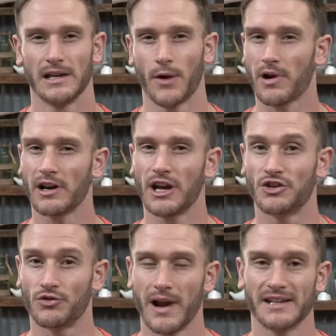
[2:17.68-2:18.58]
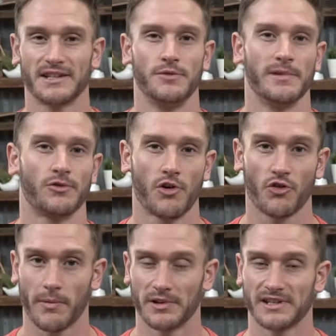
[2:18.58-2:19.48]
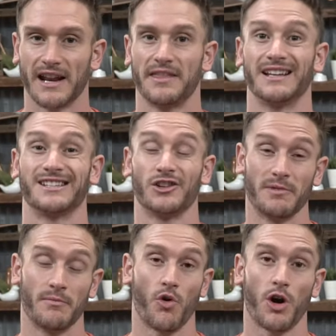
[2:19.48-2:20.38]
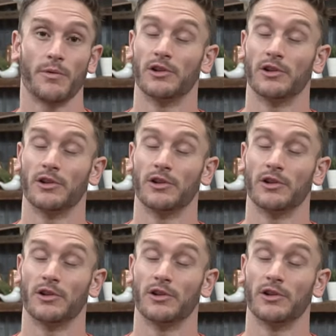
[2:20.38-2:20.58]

Now we're going to address the human growth hormone side of things a little bit more.